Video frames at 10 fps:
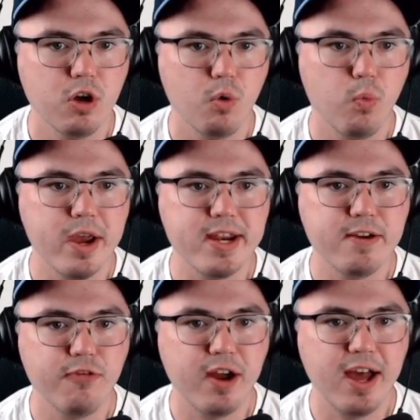Waiting
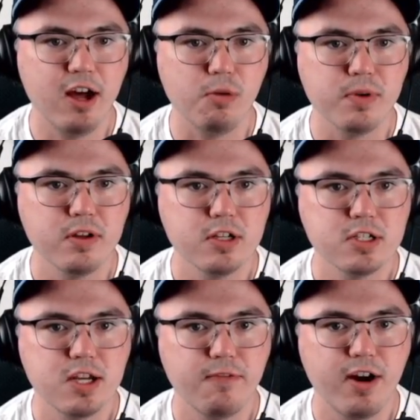for help.
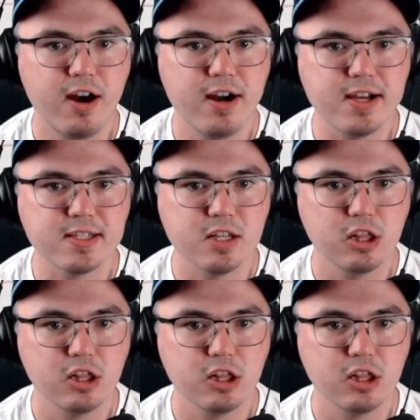Tavares